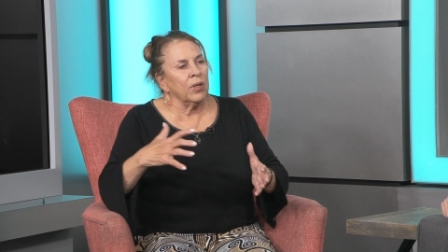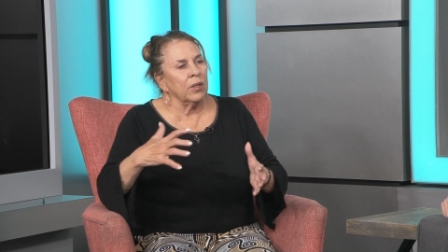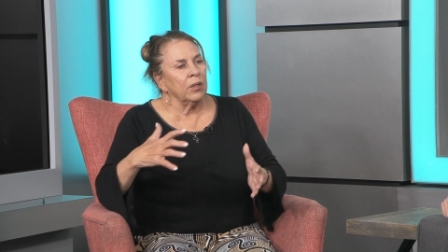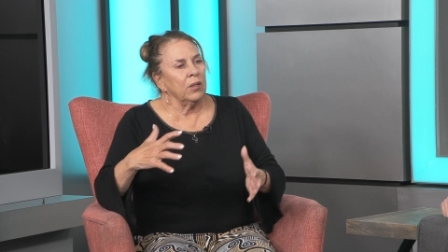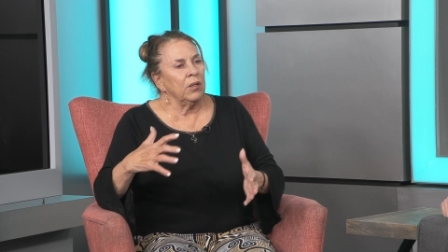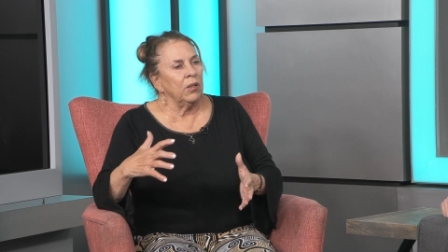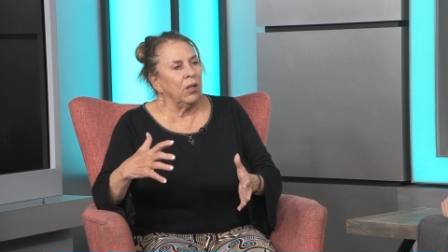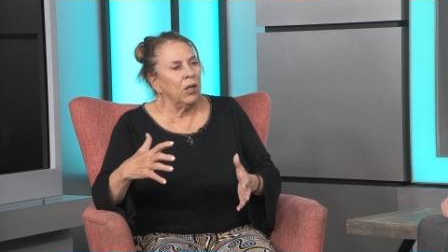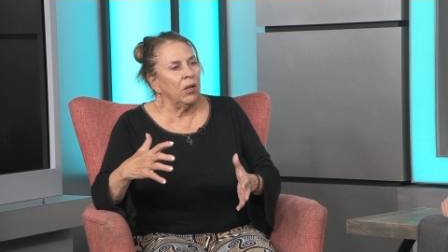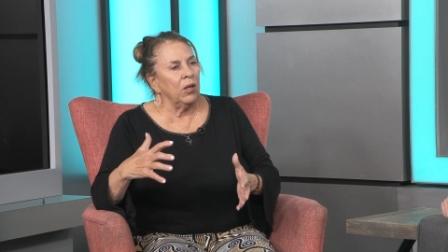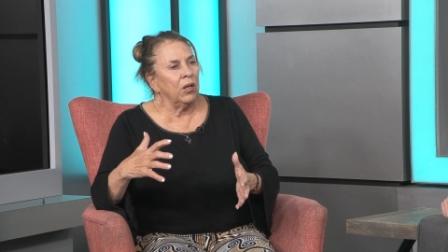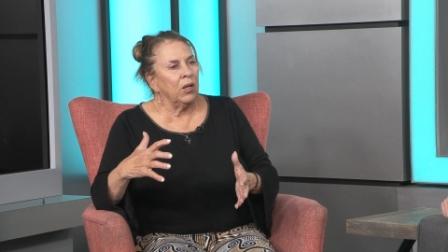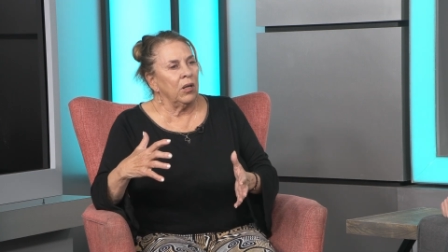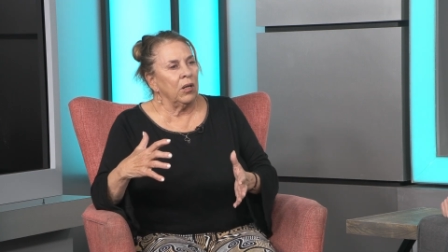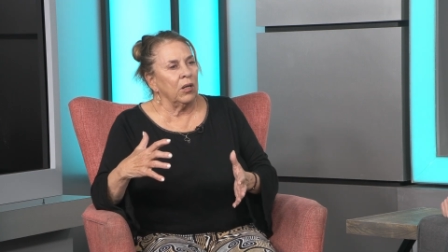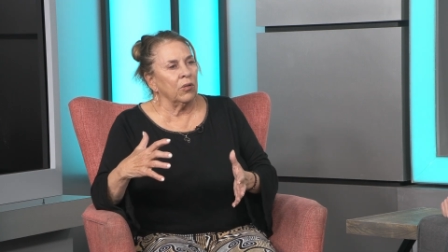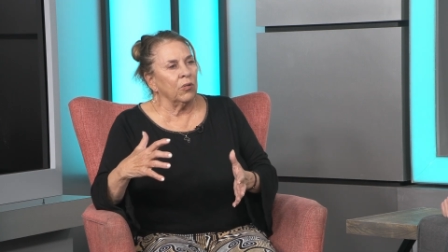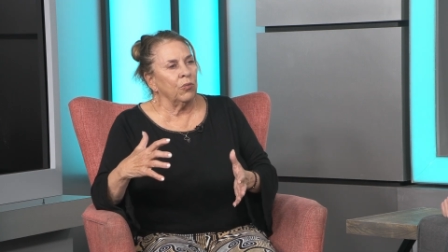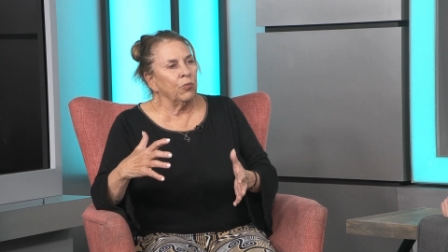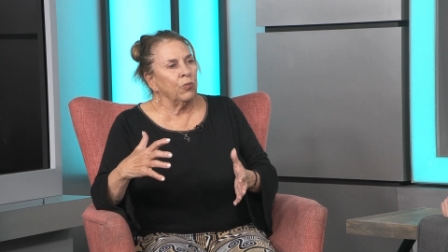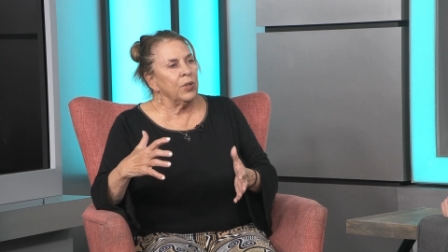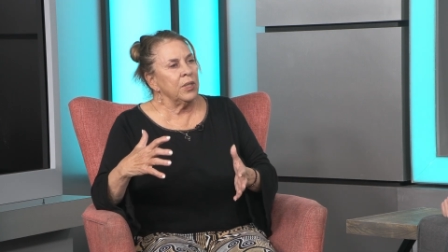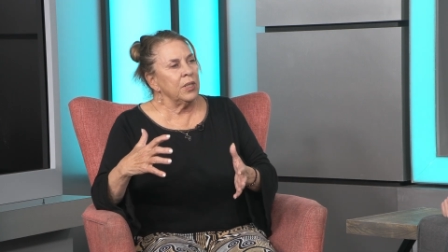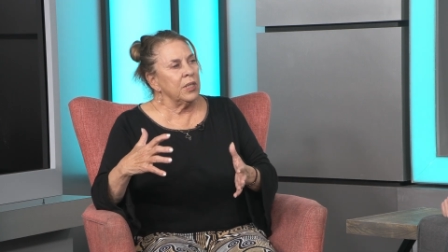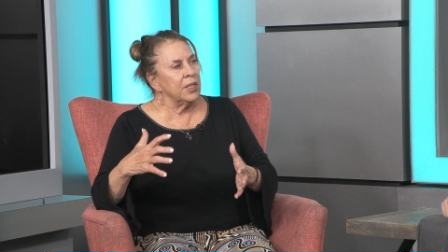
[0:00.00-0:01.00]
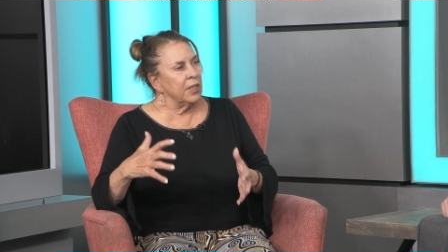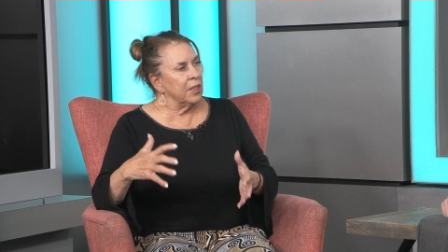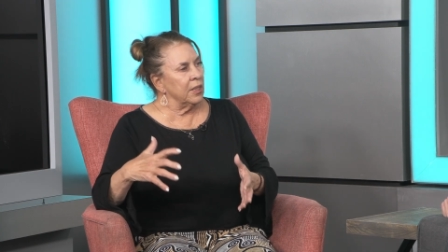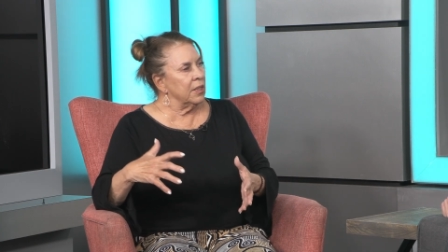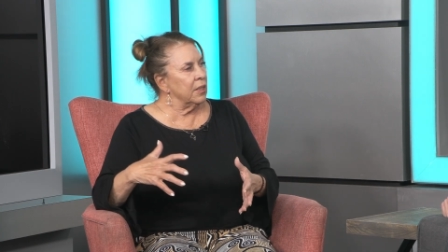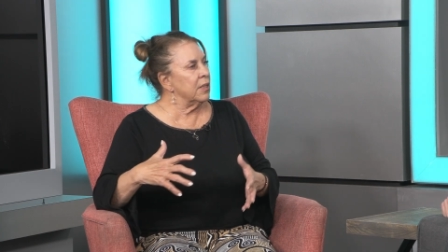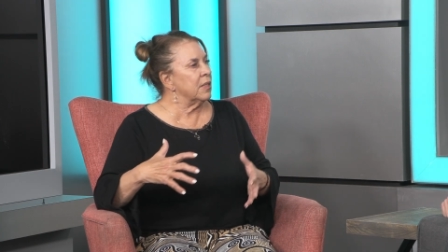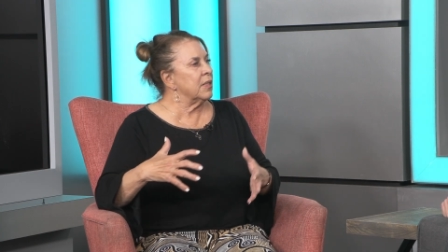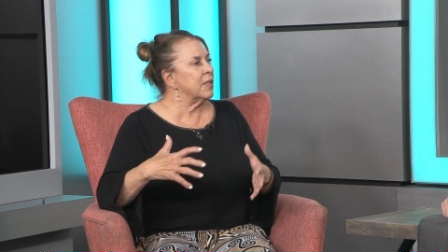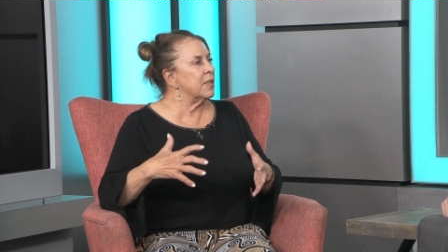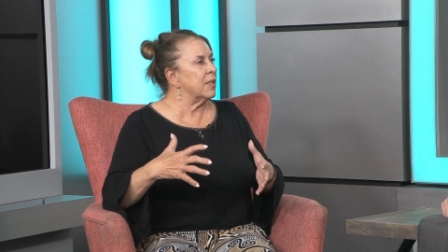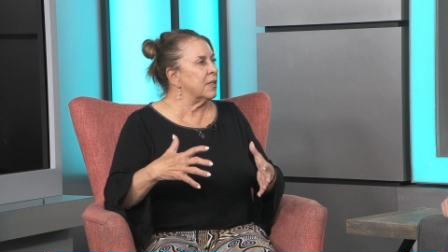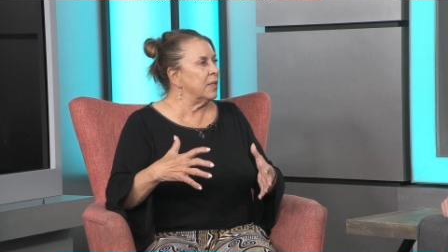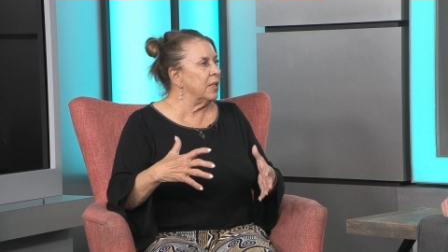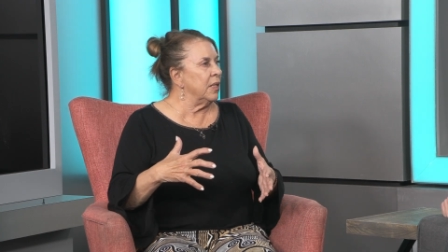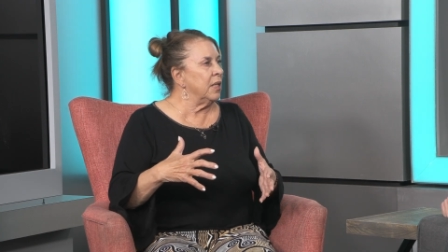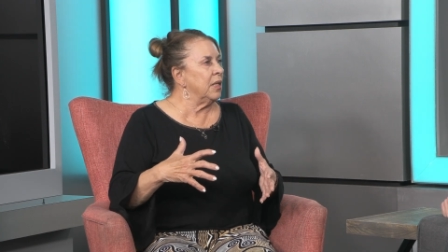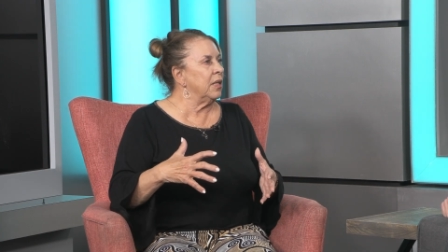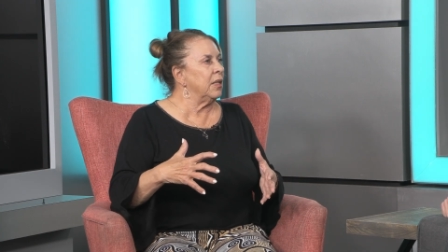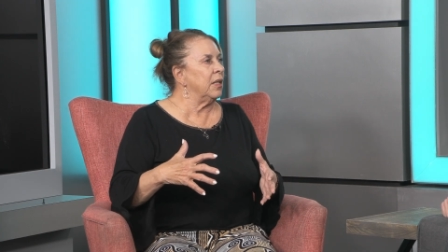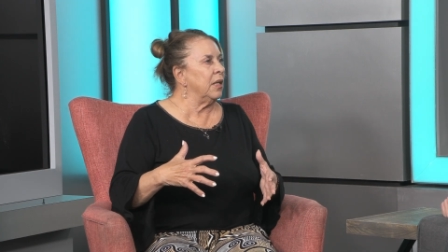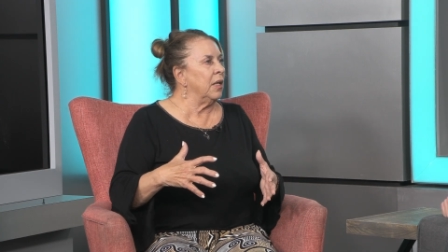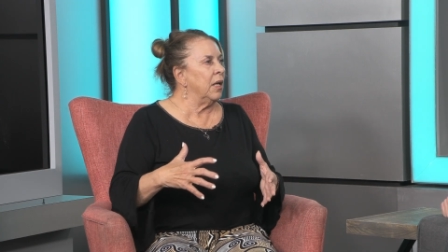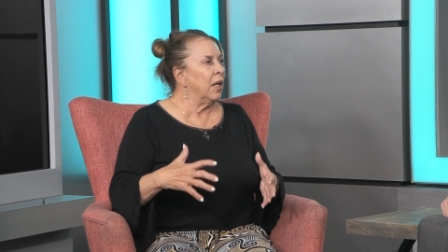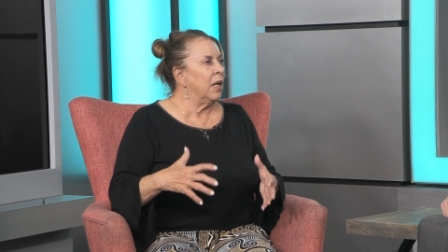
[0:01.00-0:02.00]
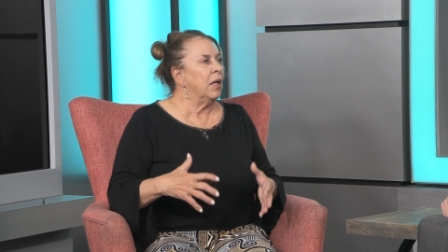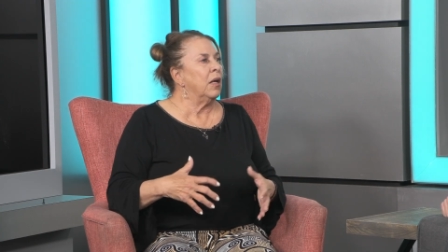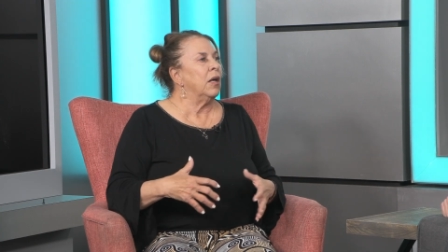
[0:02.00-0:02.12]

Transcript: along, we did see